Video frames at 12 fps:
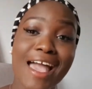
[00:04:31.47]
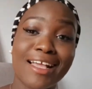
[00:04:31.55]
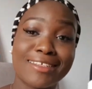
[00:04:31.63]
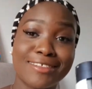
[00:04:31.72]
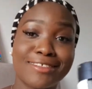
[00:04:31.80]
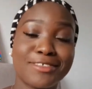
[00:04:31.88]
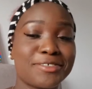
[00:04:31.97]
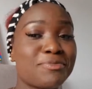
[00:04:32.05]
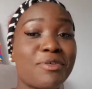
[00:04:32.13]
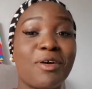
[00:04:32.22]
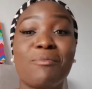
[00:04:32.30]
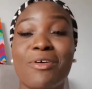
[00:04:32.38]
And
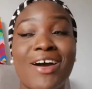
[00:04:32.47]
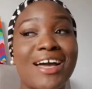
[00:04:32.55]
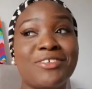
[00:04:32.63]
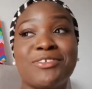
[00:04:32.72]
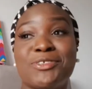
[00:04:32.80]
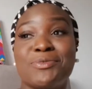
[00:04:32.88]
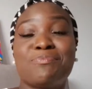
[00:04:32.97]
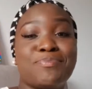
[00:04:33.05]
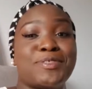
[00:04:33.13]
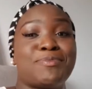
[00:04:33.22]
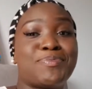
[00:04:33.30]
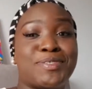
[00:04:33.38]
well, but I don't do
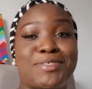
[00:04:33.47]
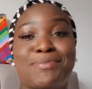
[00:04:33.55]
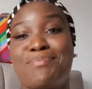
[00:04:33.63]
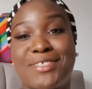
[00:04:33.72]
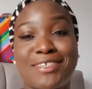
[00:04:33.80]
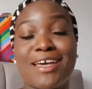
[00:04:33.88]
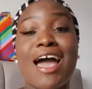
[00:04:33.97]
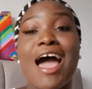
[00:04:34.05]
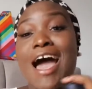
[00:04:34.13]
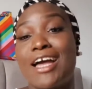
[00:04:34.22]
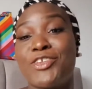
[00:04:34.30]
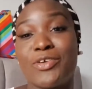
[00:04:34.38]

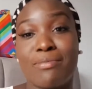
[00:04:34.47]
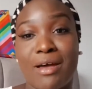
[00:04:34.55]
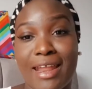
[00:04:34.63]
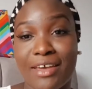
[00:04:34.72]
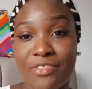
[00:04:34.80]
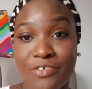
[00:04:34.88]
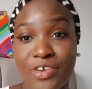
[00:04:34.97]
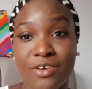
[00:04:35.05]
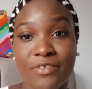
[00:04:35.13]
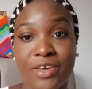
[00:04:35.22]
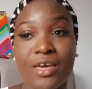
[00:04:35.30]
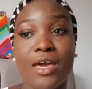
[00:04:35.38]
I do about like
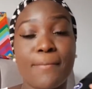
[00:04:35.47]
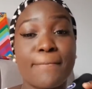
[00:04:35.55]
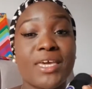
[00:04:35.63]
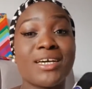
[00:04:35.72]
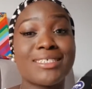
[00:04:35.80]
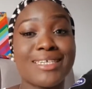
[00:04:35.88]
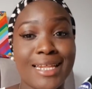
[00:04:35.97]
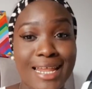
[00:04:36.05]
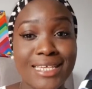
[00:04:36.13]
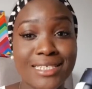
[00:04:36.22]
three of it, because it